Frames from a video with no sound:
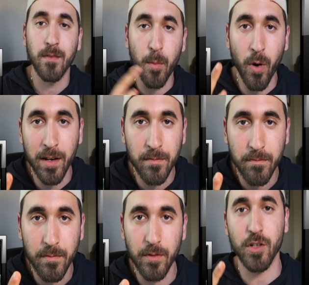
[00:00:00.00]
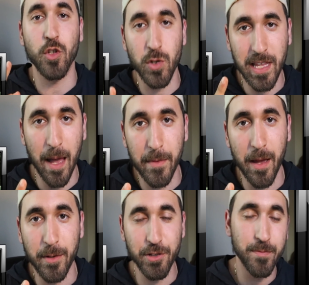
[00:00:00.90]
#1, there's no stab
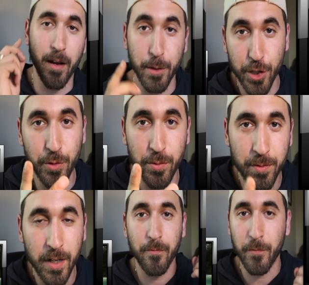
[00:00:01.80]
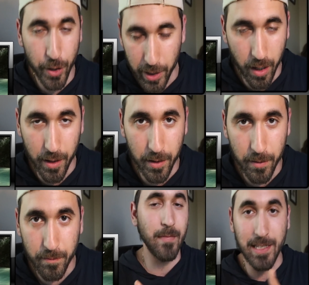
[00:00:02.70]
damage. #2, Fury Cutter.
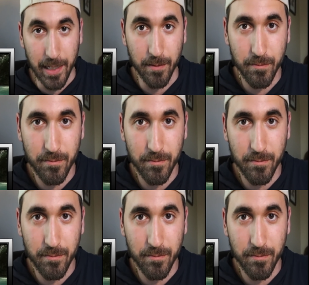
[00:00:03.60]
That's it.